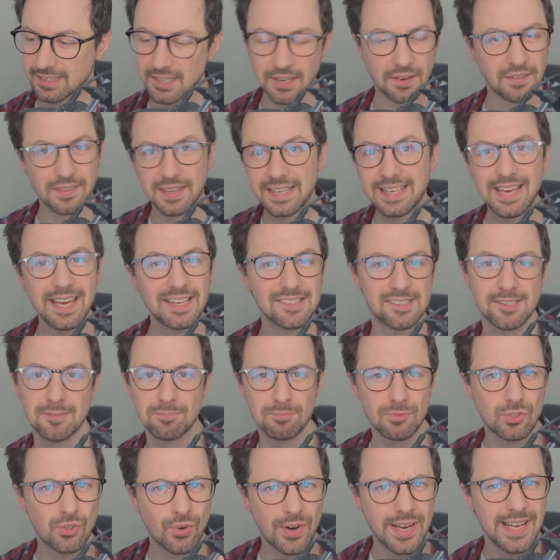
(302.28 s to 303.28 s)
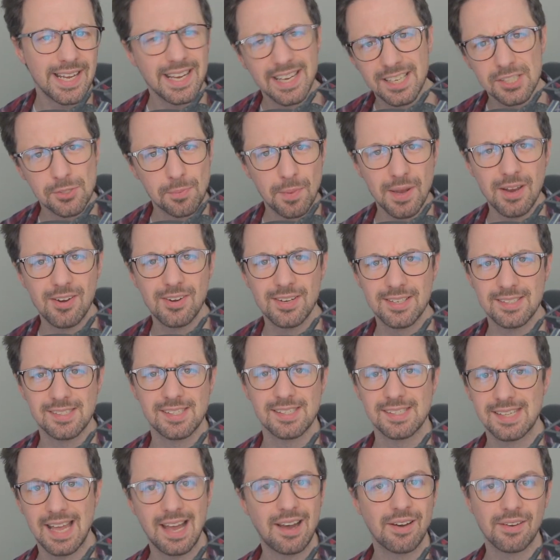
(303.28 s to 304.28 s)
you know, they get some great
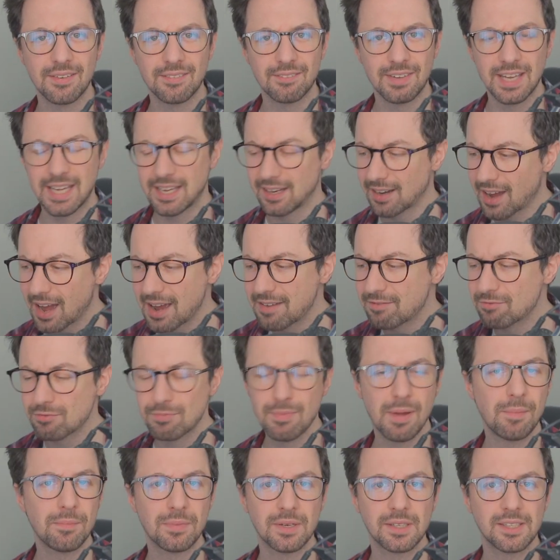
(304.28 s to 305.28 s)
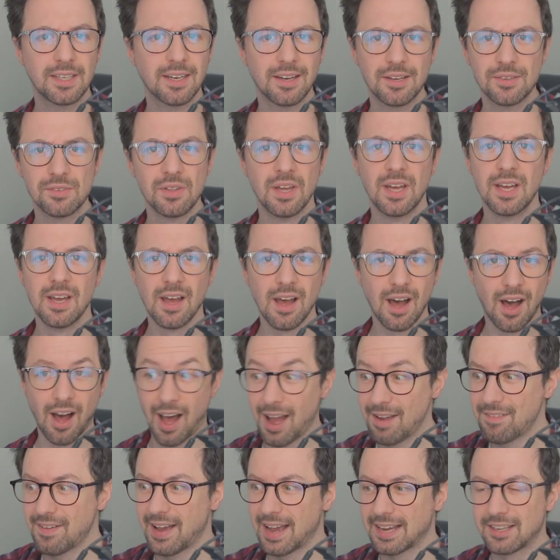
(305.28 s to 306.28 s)
experiences out of it. And I remember, you know,
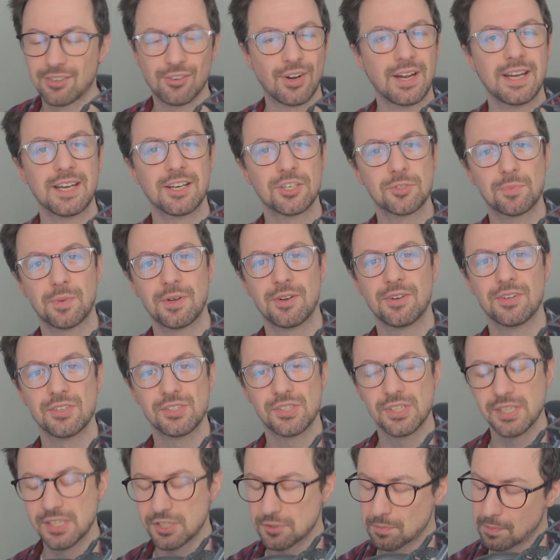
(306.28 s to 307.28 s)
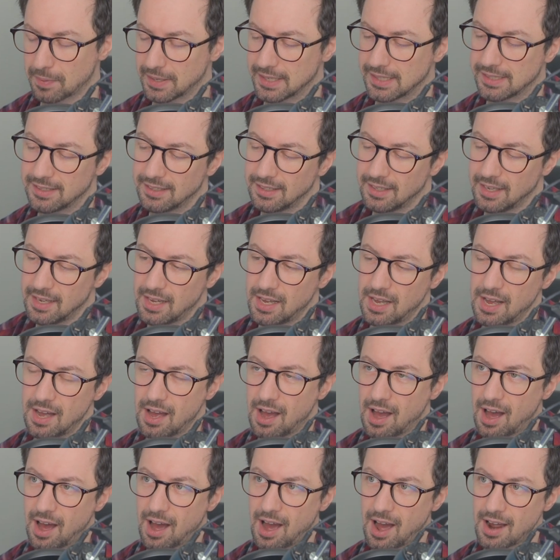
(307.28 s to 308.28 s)
I've had great experiences, but
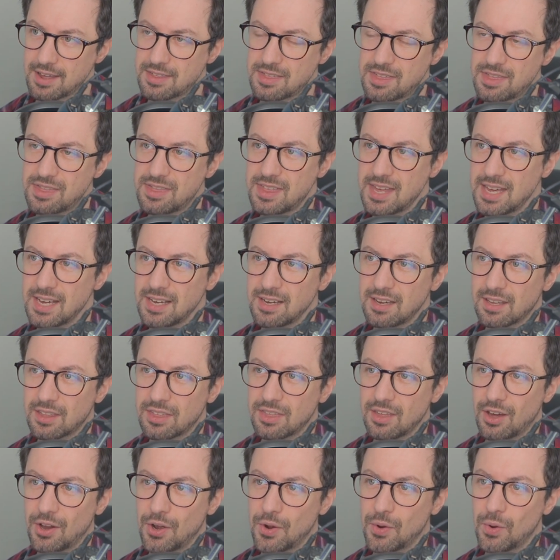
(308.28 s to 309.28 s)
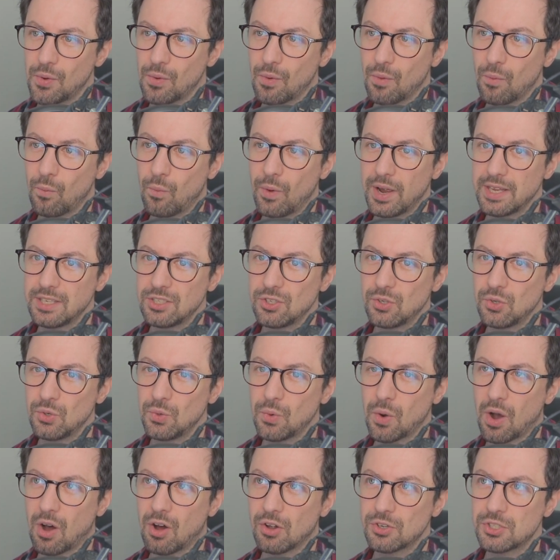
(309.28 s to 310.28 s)
I think though, when
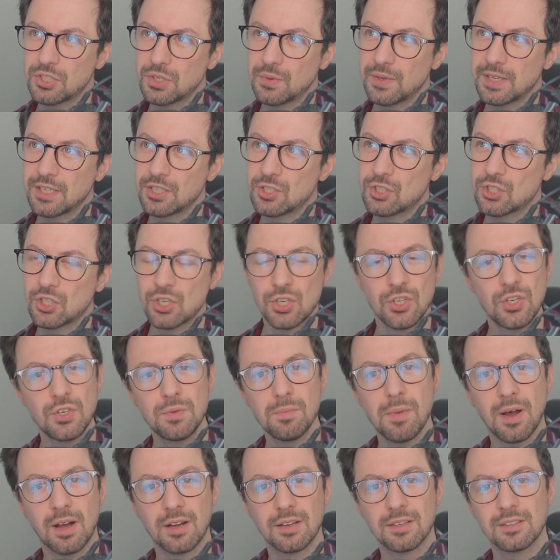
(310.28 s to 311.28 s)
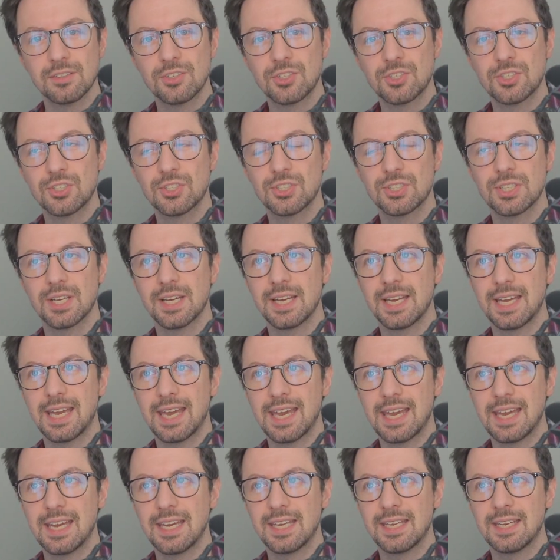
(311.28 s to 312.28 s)
you are doing too much
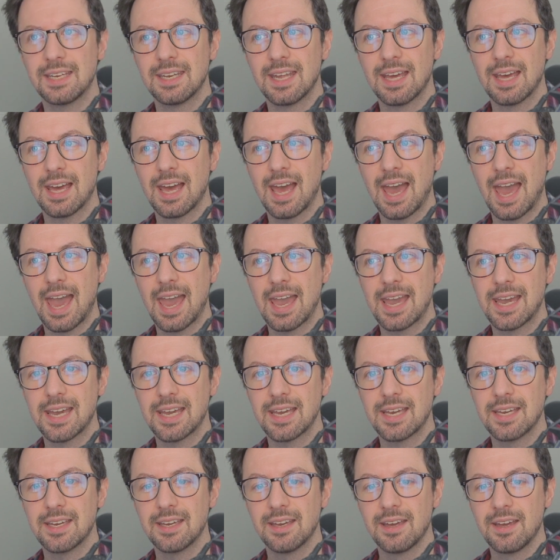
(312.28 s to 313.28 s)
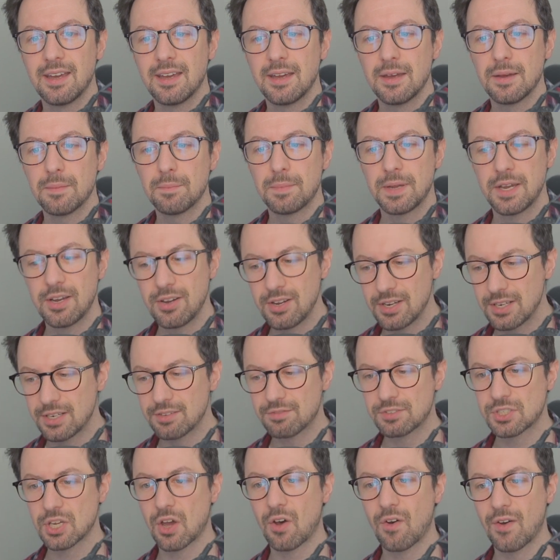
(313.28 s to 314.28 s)
in a period
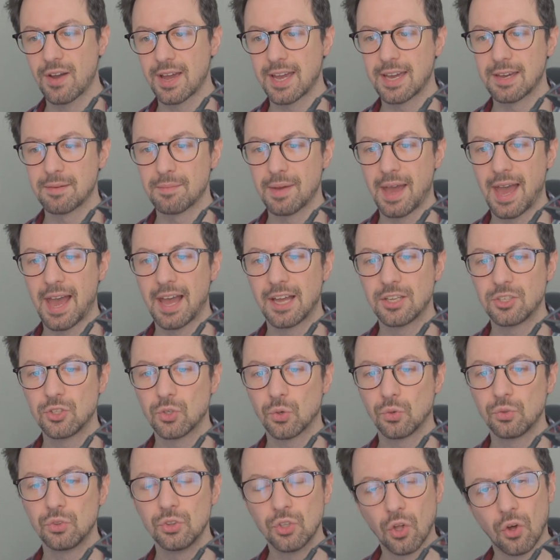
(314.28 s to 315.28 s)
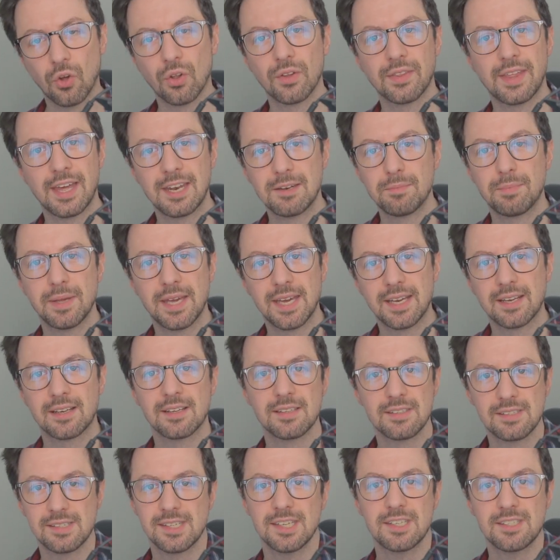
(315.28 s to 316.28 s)
of time and you're not then being
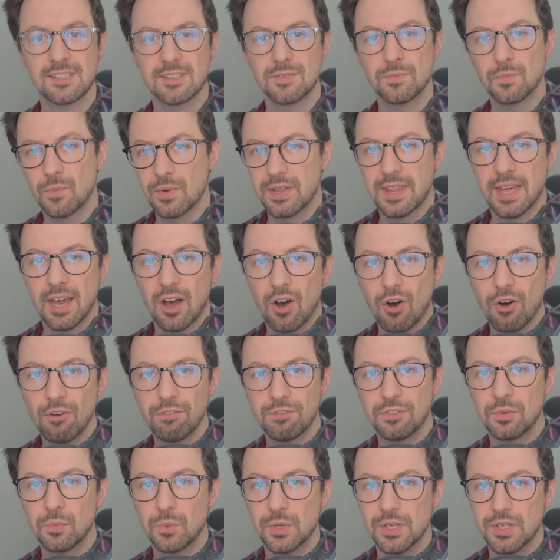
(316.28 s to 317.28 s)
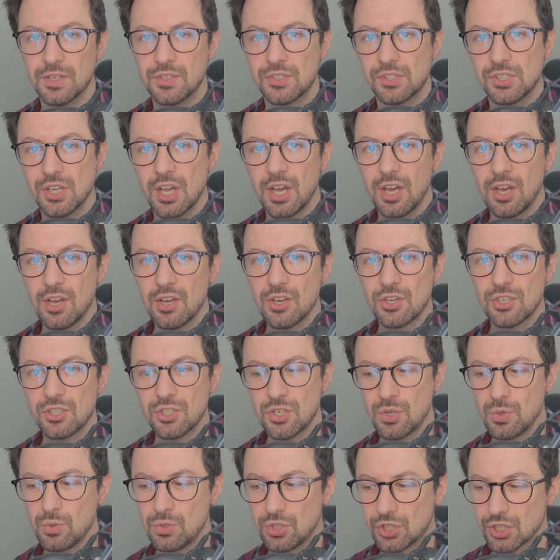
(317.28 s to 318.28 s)
consistent with it afterwards,
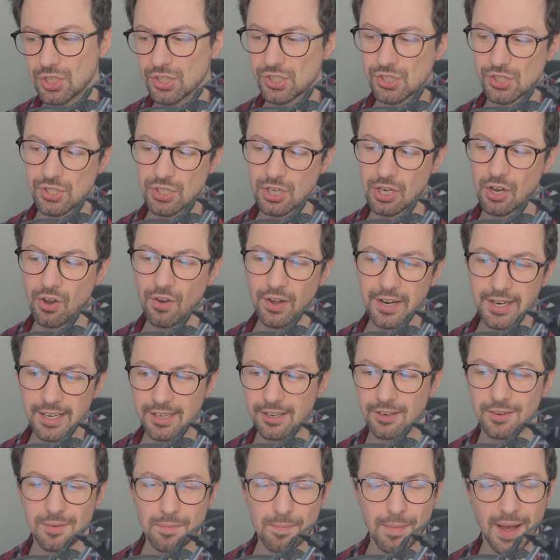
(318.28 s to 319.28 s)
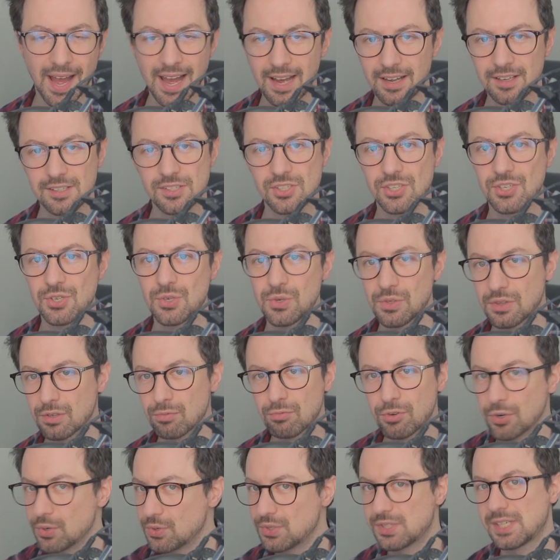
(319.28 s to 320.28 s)
you just kind of go back to the
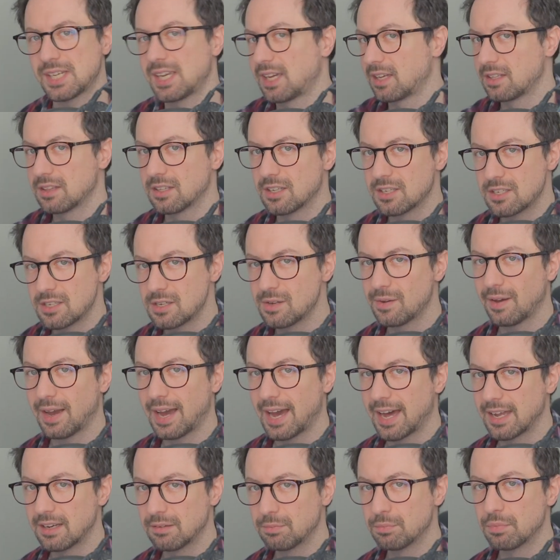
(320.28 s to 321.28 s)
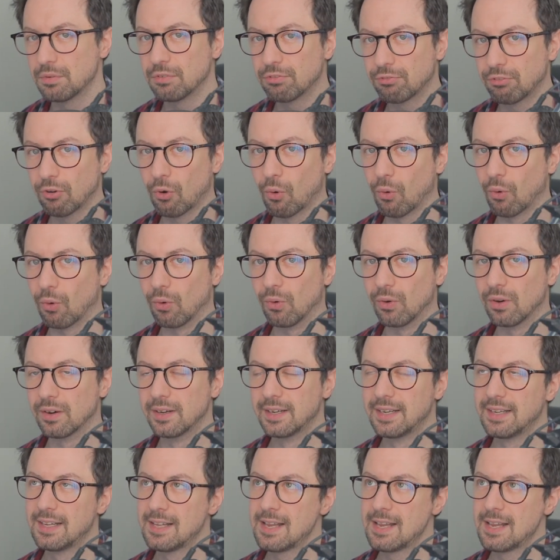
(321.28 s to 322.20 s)
routine that you had before.